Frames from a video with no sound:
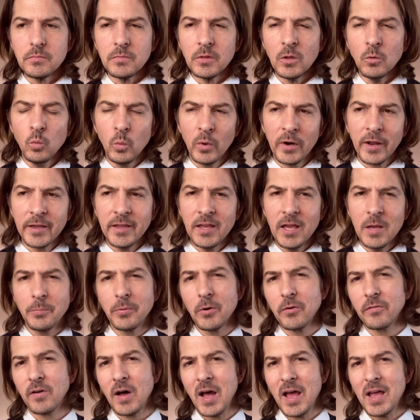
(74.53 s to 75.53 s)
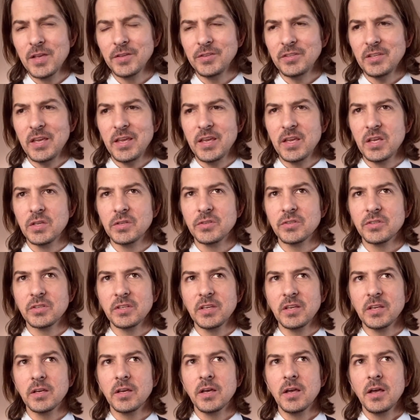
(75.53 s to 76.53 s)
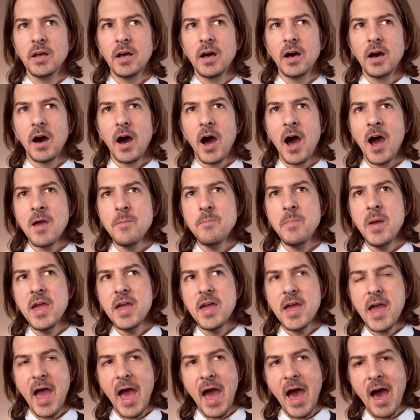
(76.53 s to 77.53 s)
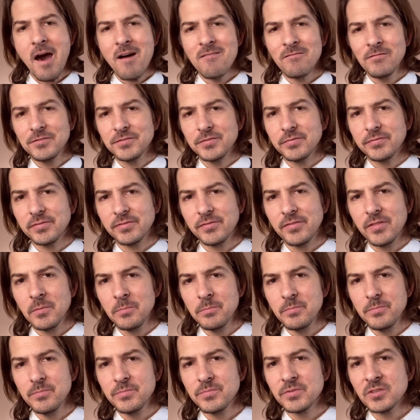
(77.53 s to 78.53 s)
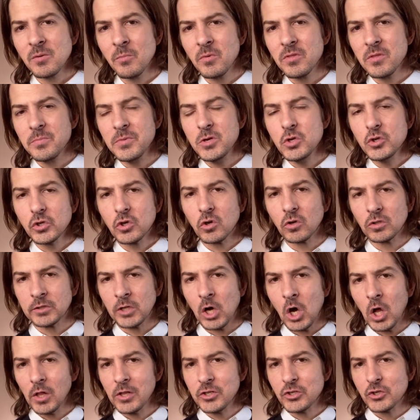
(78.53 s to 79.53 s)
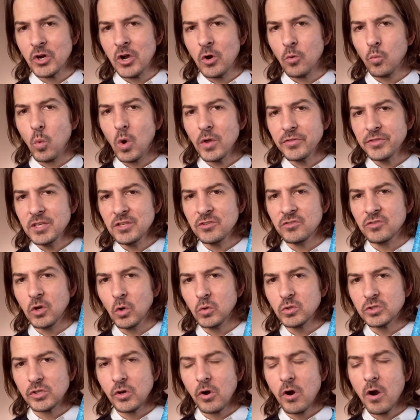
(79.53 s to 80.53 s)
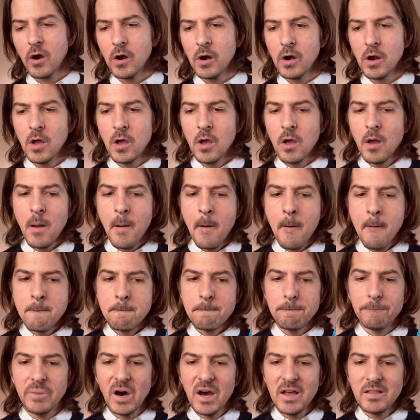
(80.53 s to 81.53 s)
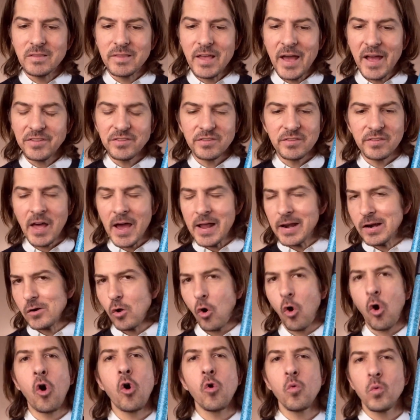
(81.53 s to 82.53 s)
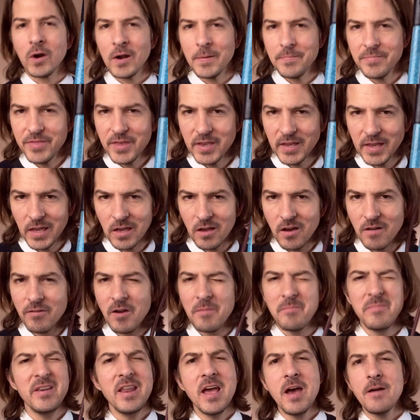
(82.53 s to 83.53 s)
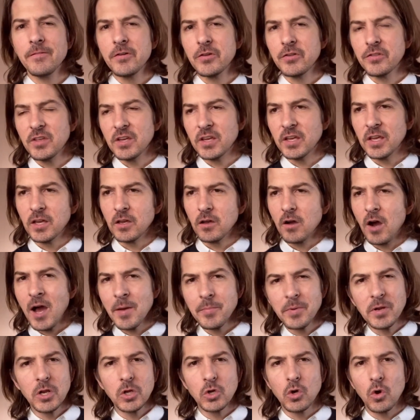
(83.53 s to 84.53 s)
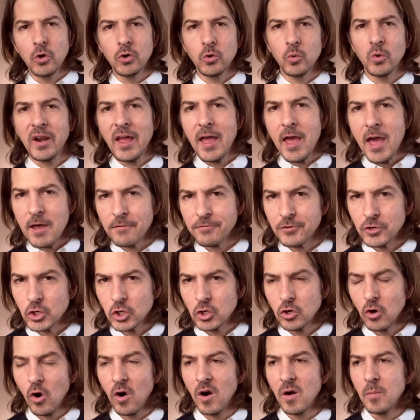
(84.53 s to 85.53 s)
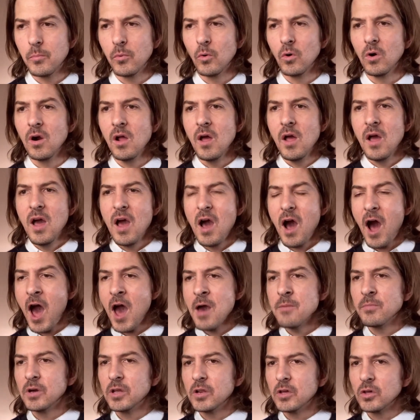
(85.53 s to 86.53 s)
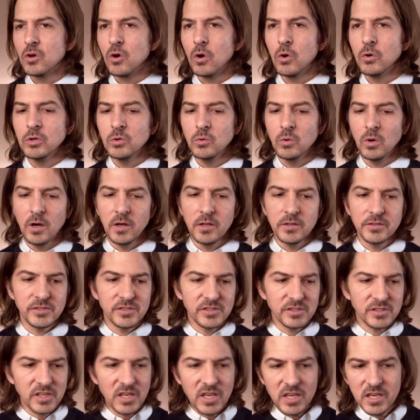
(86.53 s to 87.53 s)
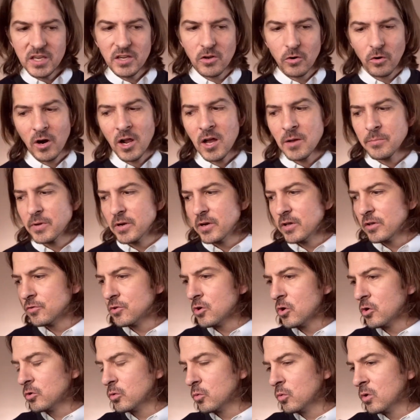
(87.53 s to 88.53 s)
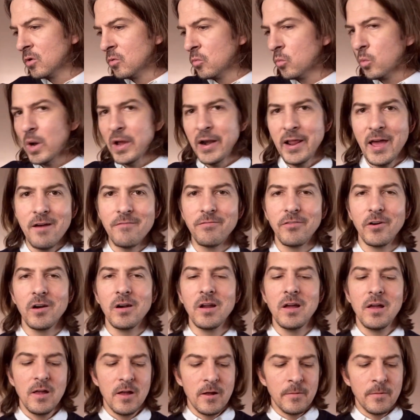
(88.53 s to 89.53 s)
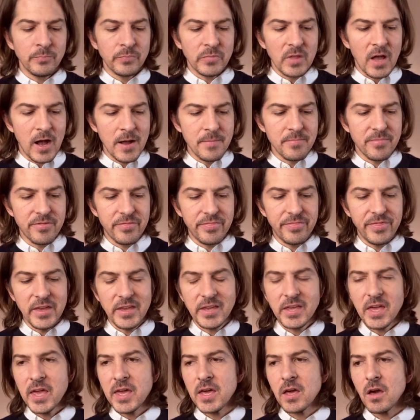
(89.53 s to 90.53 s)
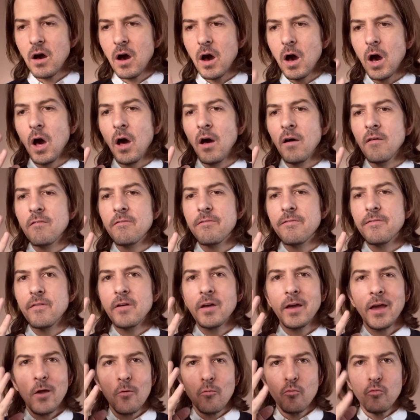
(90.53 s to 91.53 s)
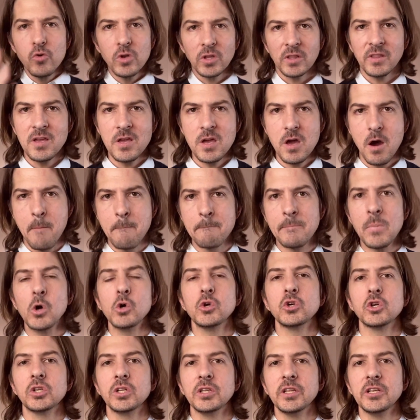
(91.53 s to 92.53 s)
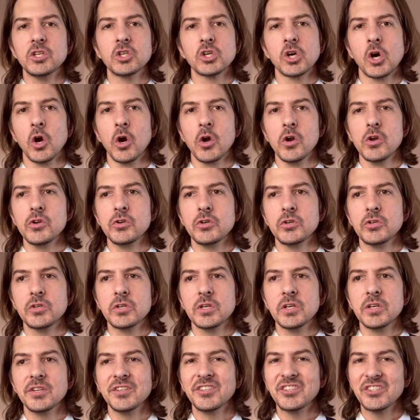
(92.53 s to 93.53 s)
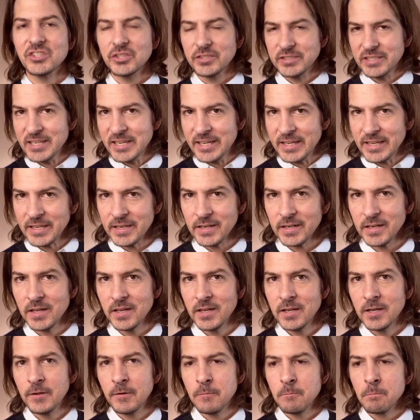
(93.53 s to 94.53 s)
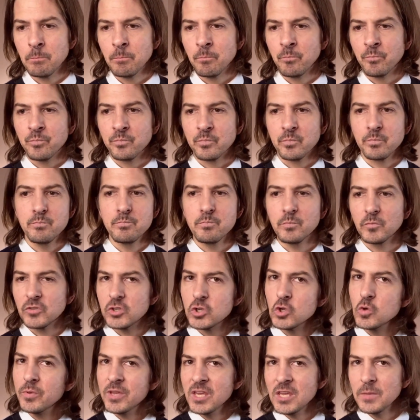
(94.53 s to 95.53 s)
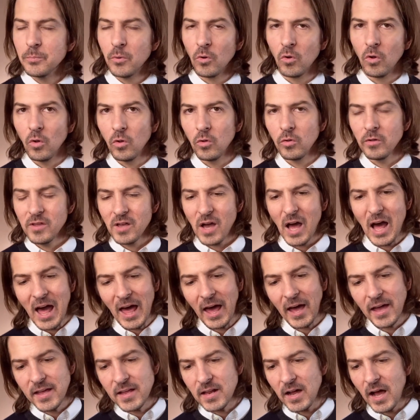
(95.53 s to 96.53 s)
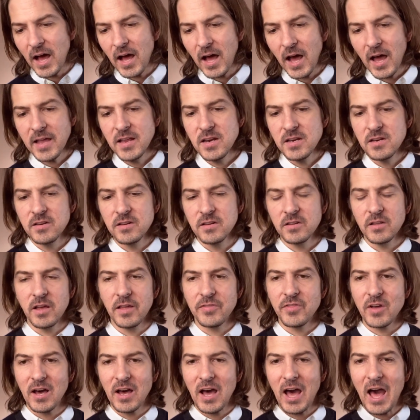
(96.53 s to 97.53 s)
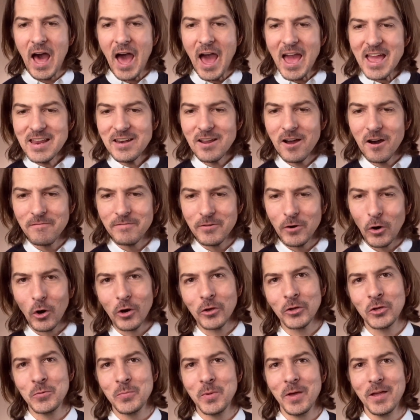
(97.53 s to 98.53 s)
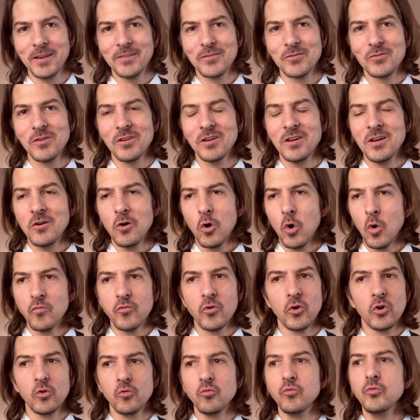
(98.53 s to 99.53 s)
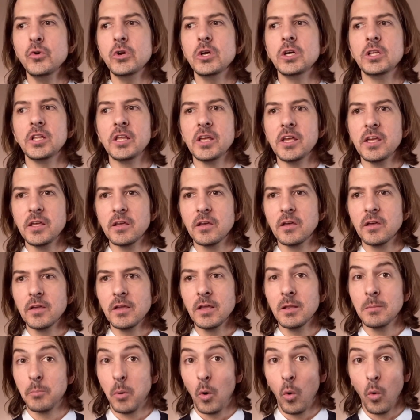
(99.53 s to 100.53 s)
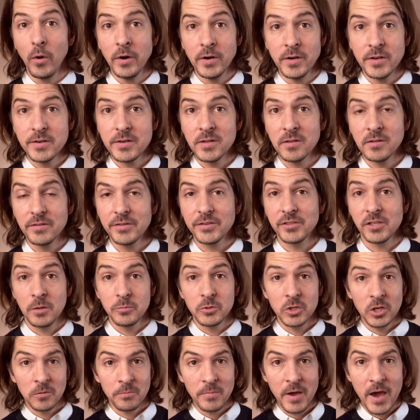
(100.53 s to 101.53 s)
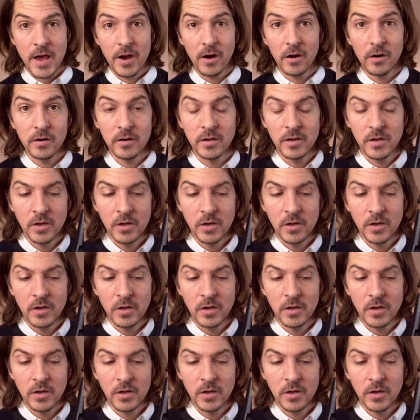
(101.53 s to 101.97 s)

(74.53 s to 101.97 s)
when I improvise is I may have some of the musical knowledge around what these notes are, but that's not at all what I'm thinking of. I'm never thinking, I'm going to go to an F sharp, or I'm going to go to a C, or I'm going to go to a whatever. I'm thinking of a really emotionally charged scene. Two people at the height of an argument over a really important subject matter.